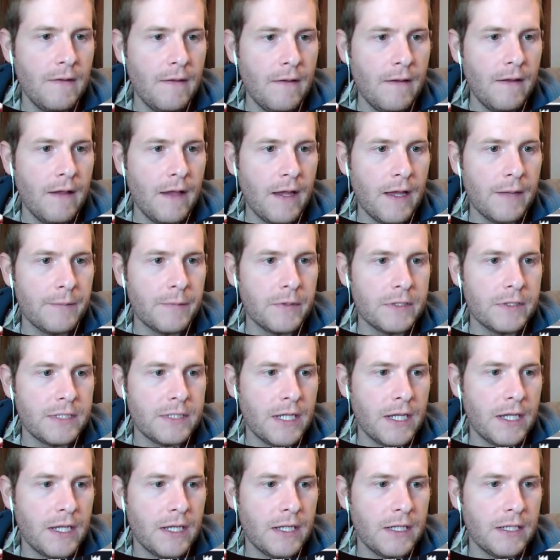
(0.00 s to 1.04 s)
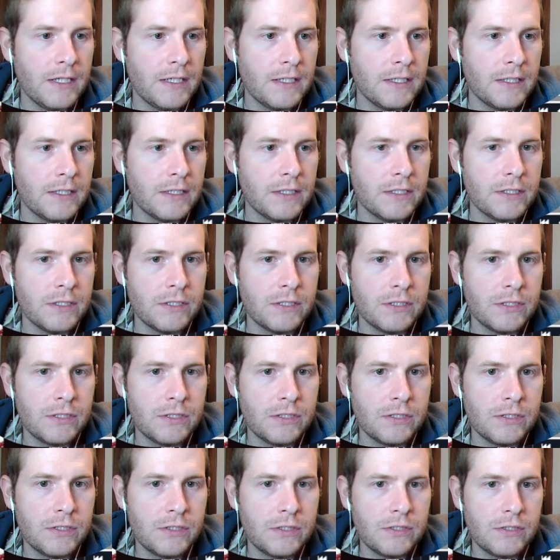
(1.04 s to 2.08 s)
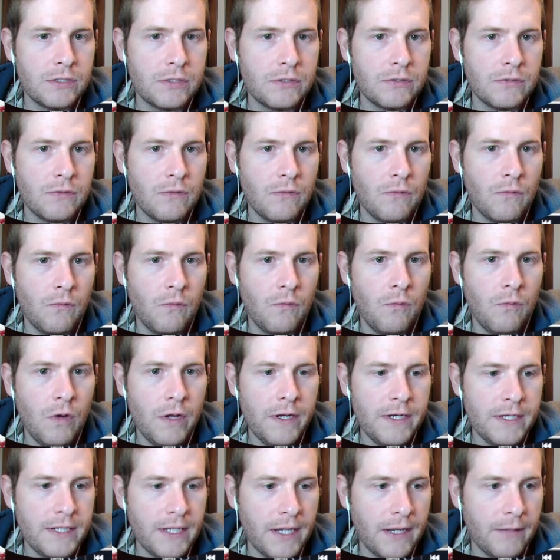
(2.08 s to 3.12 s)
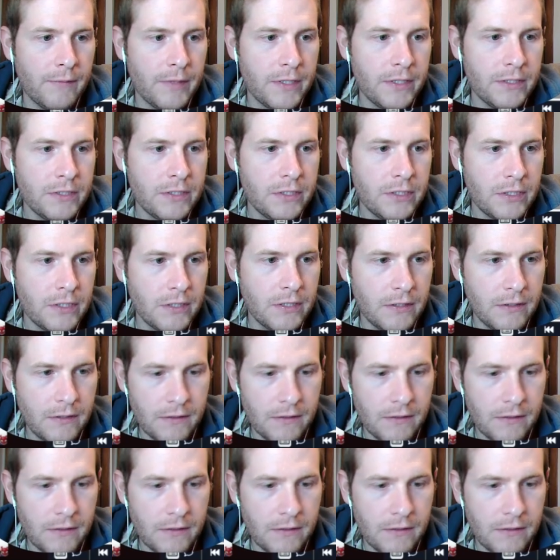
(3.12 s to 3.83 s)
I'm going to take 1 damage.